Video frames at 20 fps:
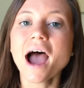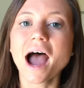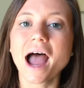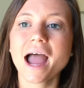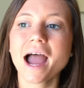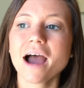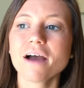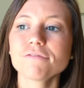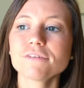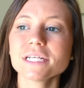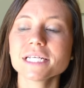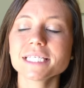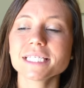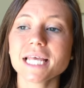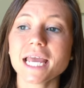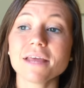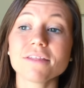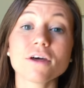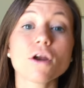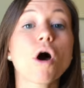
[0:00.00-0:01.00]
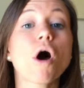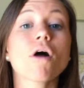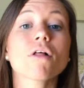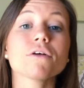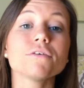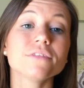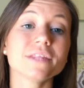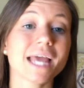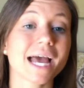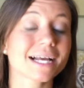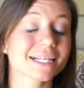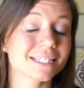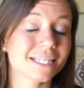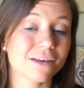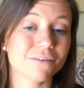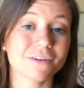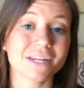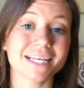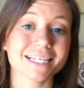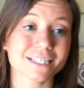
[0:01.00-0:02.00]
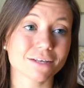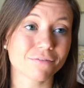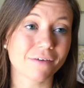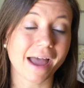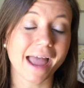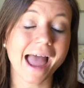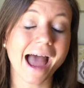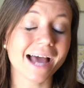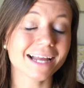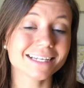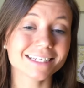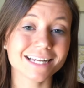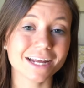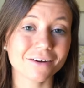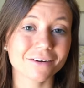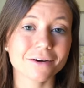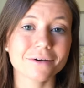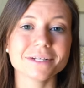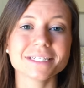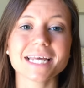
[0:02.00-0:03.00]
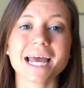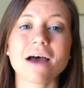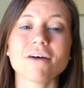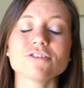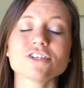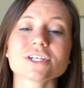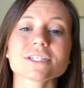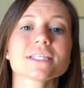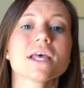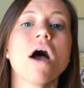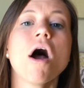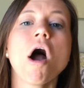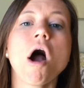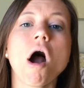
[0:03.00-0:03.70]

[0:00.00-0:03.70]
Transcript: I have to say that all of the activities, if I had to narrow it down, just